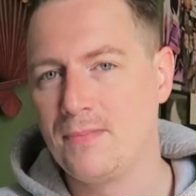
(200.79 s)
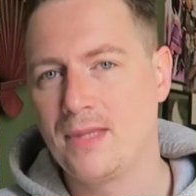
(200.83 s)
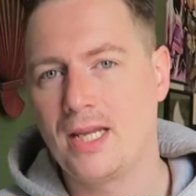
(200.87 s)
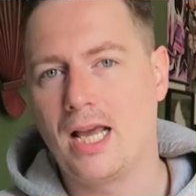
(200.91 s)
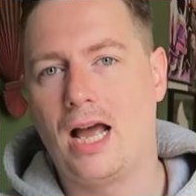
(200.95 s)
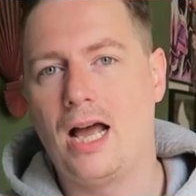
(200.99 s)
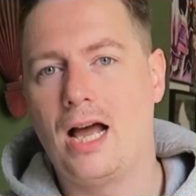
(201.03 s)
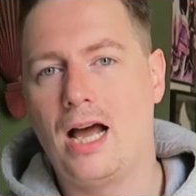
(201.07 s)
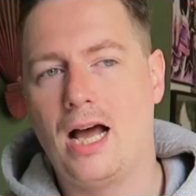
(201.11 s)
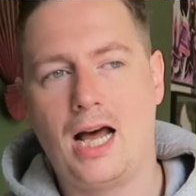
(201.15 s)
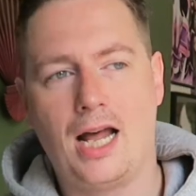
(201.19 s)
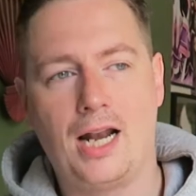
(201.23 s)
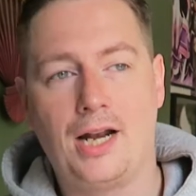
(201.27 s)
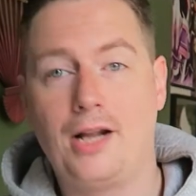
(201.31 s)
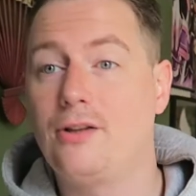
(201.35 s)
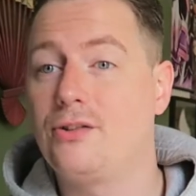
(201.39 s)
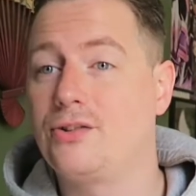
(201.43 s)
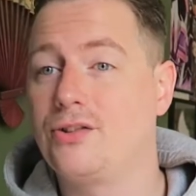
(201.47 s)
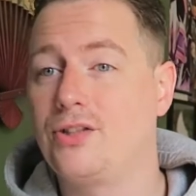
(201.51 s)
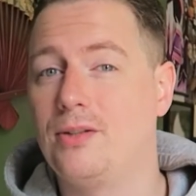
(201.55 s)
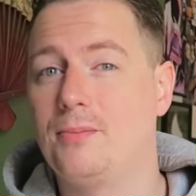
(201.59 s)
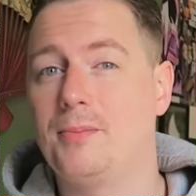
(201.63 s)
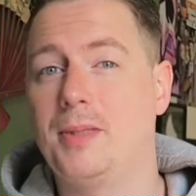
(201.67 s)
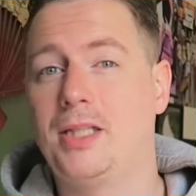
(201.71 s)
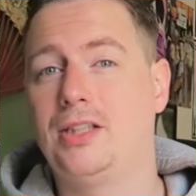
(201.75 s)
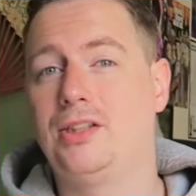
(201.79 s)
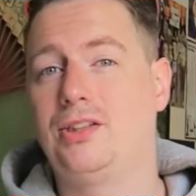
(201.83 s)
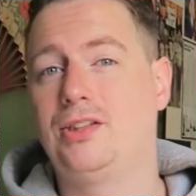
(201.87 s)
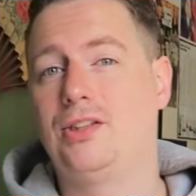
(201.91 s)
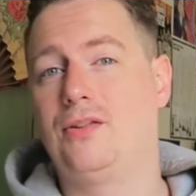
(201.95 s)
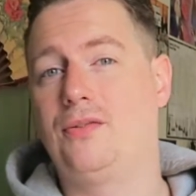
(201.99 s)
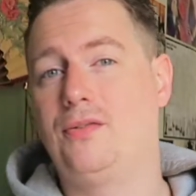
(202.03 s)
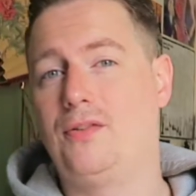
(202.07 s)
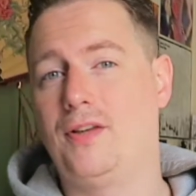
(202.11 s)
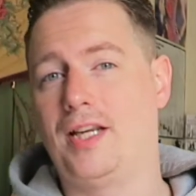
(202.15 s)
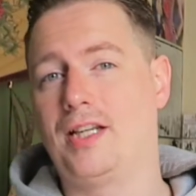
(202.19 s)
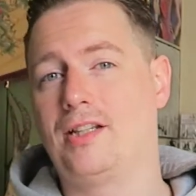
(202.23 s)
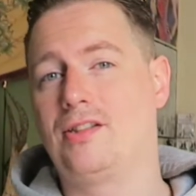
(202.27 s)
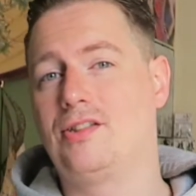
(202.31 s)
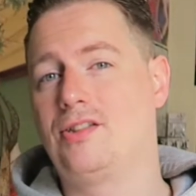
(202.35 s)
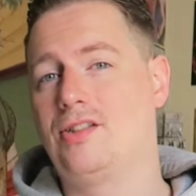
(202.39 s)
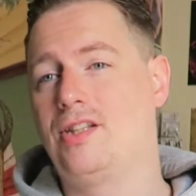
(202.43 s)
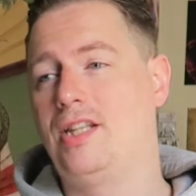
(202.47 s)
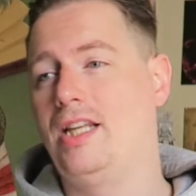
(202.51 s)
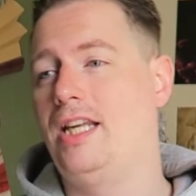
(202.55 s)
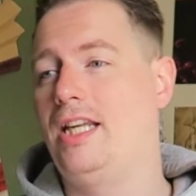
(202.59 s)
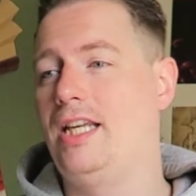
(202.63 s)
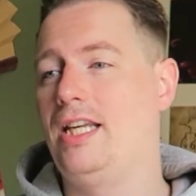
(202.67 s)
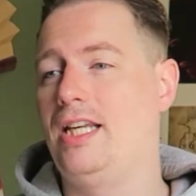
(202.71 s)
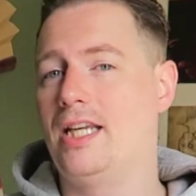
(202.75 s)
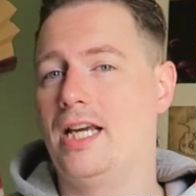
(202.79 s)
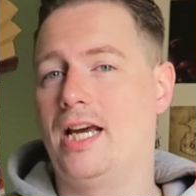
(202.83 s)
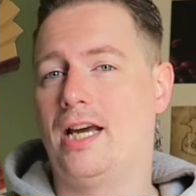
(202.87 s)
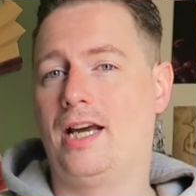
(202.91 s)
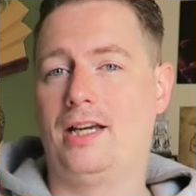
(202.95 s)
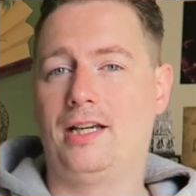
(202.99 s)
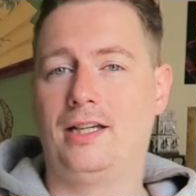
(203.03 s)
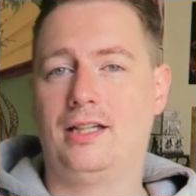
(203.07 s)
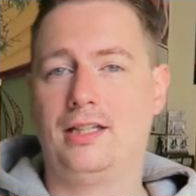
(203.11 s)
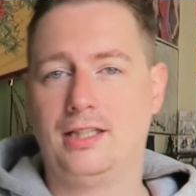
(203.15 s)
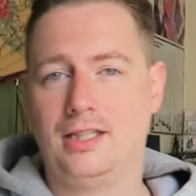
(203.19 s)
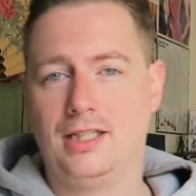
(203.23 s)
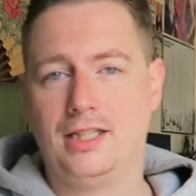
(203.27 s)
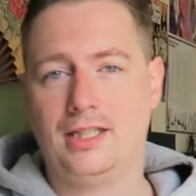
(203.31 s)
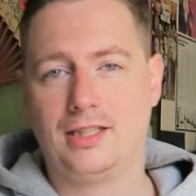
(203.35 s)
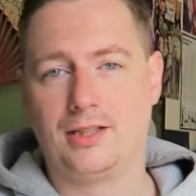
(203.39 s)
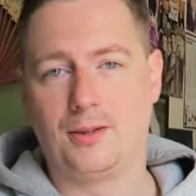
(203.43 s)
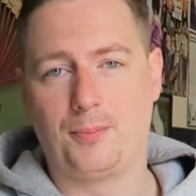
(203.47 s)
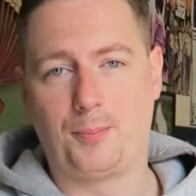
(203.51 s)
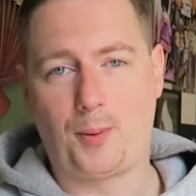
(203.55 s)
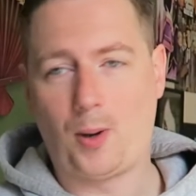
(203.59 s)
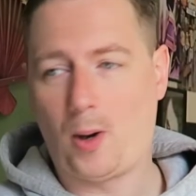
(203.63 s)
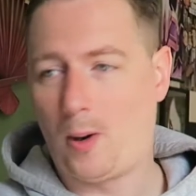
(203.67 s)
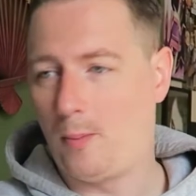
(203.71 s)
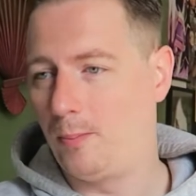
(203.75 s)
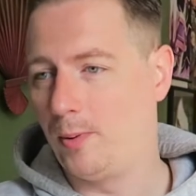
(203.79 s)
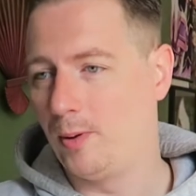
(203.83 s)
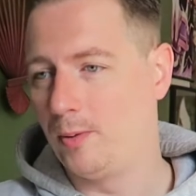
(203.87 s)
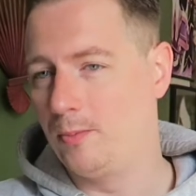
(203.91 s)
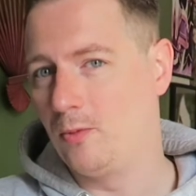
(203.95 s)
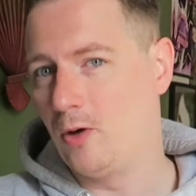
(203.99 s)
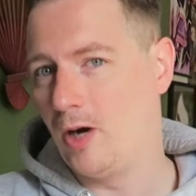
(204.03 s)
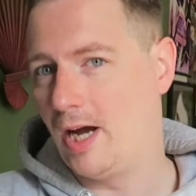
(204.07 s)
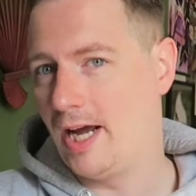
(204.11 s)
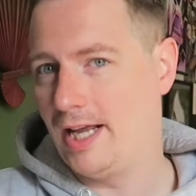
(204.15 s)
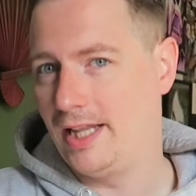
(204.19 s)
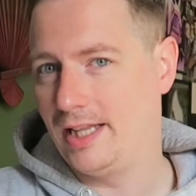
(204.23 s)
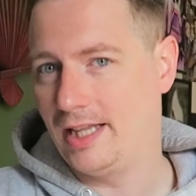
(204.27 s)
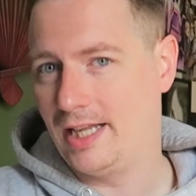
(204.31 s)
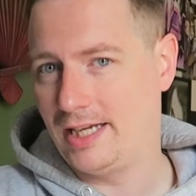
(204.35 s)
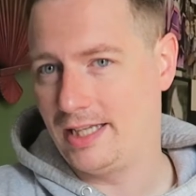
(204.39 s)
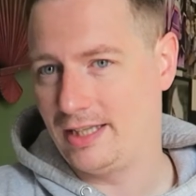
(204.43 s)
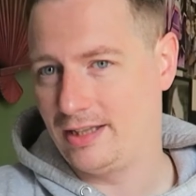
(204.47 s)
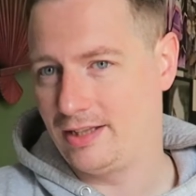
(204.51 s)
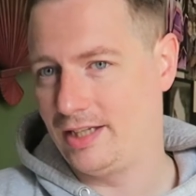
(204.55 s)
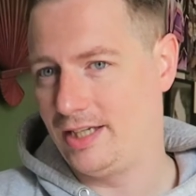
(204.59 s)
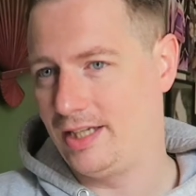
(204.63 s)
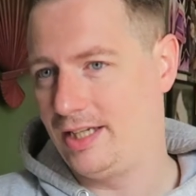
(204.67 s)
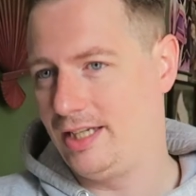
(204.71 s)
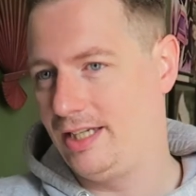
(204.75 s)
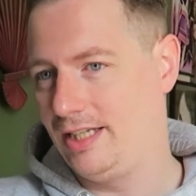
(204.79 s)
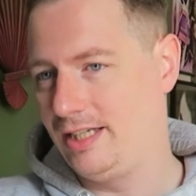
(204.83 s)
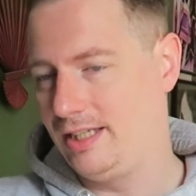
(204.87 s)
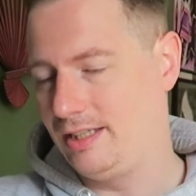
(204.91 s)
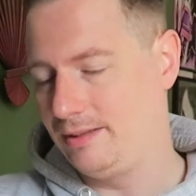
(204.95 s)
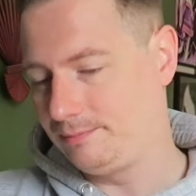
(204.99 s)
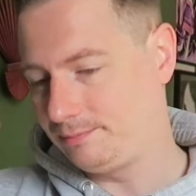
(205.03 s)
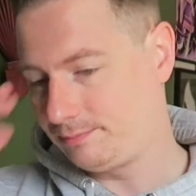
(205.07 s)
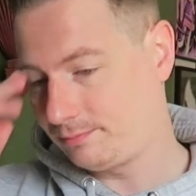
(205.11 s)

And I also managed to fix the problem where like the